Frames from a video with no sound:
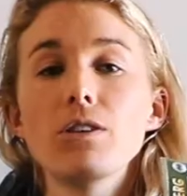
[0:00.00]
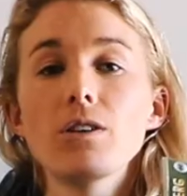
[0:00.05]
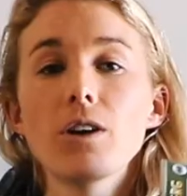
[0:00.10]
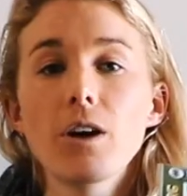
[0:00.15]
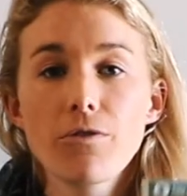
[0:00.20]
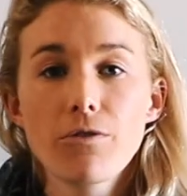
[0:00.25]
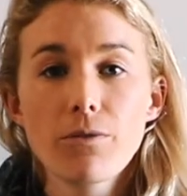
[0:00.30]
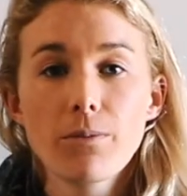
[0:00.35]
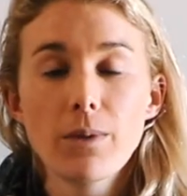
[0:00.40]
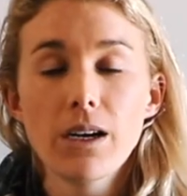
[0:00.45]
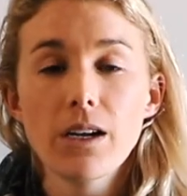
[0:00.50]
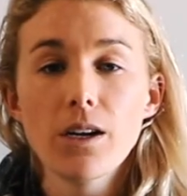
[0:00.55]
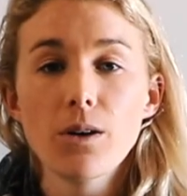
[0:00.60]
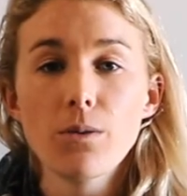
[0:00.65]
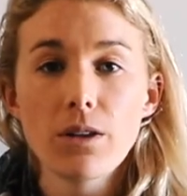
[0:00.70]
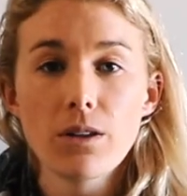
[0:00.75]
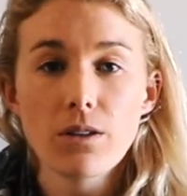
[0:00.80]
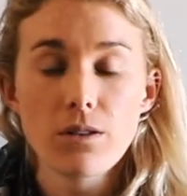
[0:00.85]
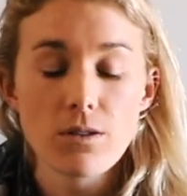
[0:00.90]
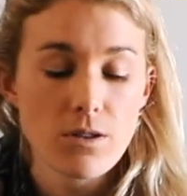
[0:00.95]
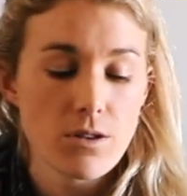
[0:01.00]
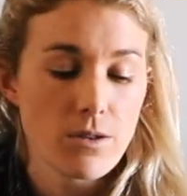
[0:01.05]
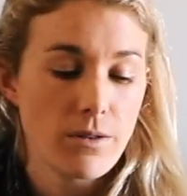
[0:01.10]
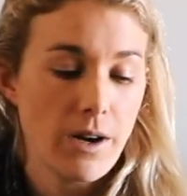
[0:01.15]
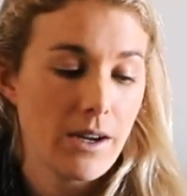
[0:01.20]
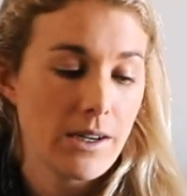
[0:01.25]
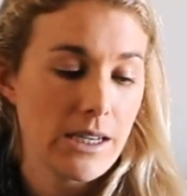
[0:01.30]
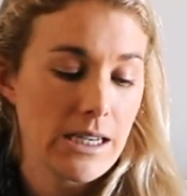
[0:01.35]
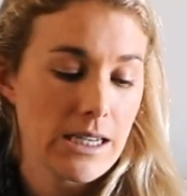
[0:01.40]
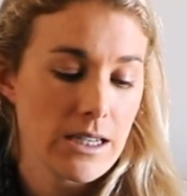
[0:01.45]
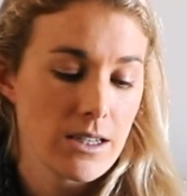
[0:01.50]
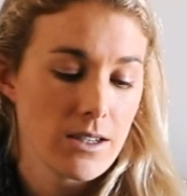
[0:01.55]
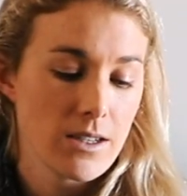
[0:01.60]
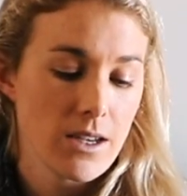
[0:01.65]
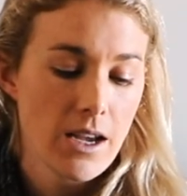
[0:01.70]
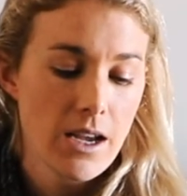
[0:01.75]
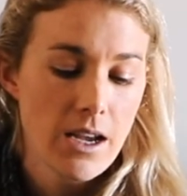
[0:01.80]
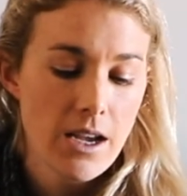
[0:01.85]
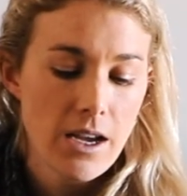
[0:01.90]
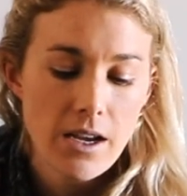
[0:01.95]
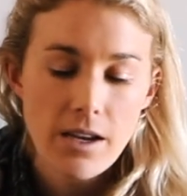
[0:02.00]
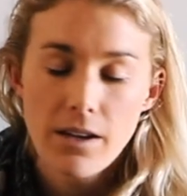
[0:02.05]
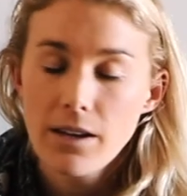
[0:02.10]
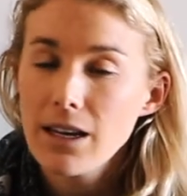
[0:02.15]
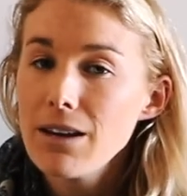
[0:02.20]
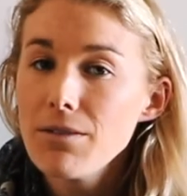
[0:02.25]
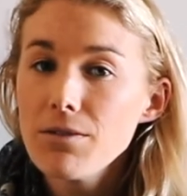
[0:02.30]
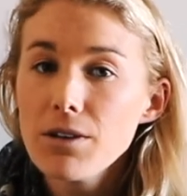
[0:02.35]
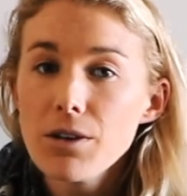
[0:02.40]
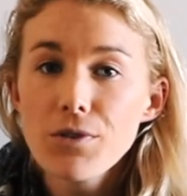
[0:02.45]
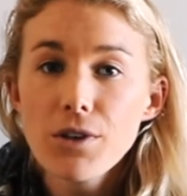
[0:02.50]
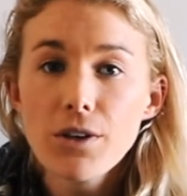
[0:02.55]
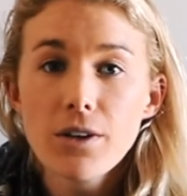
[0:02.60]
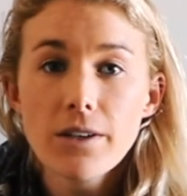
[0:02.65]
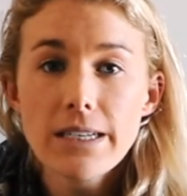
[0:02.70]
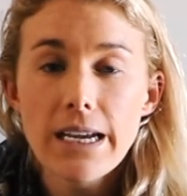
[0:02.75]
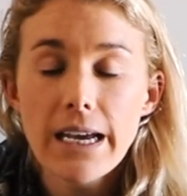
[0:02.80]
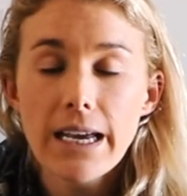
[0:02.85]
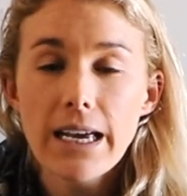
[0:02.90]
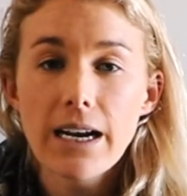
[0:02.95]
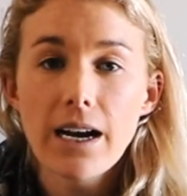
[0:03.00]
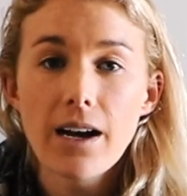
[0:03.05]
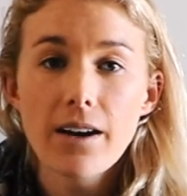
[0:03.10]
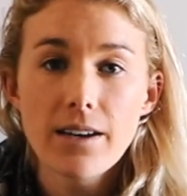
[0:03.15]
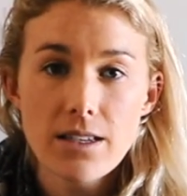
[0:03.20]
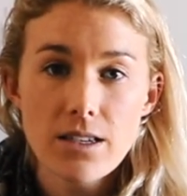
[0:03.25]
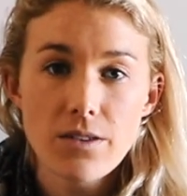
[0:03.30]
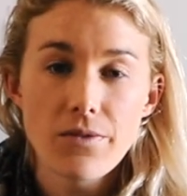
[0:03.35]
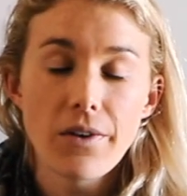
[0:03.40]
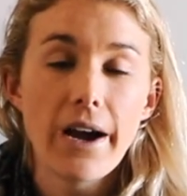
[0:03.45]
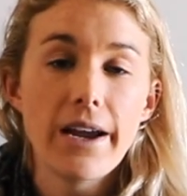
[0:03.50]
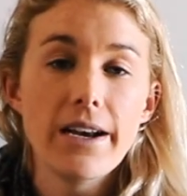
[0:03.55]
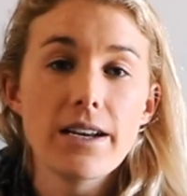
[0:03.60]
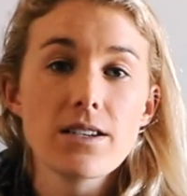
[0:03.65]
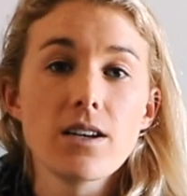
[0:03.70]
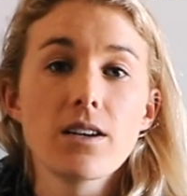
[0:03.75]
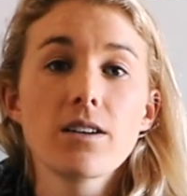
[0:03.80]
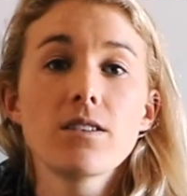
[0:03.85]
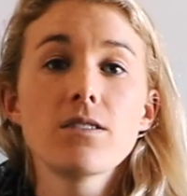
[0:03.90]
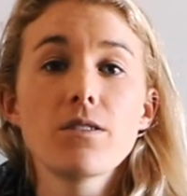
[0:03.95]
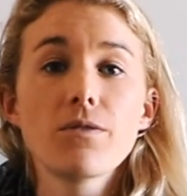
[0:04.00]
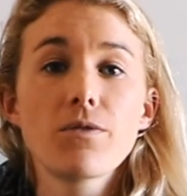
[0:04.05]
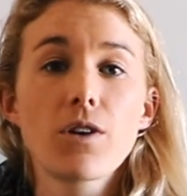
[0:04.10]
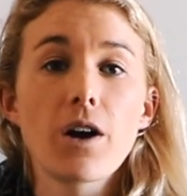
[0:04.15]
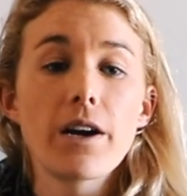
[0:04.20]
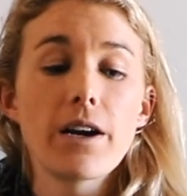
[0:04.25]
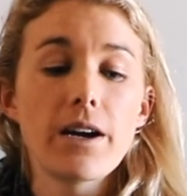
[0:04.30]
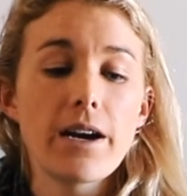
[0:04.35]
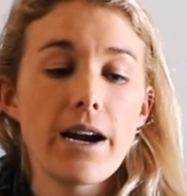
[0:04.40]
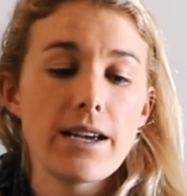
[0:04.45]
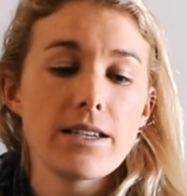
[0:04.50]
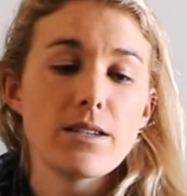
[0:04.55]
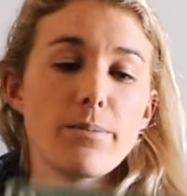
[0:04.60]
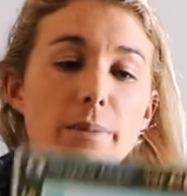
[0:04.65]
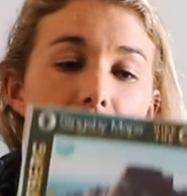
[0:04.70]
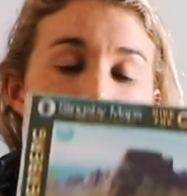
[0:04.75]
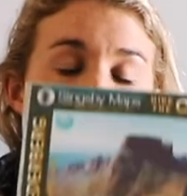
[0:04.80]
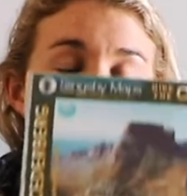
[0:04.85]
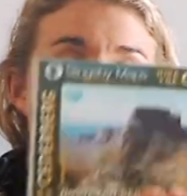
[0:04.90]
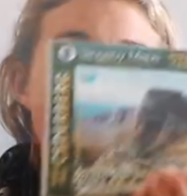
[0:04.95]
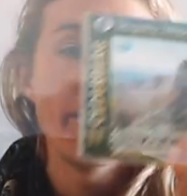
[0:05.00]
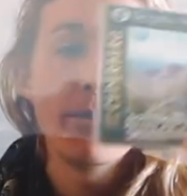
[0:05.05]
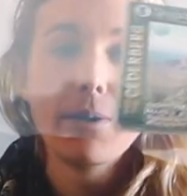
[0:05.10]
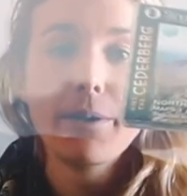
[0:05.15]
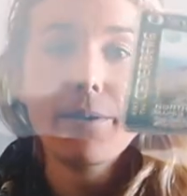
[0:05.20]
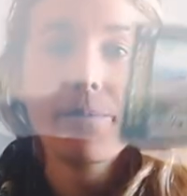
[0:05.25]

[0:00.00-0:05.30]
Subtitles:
you're not familiar with your surroundings, even if you don't take it out, it's fine, as long as you've got it as a backup.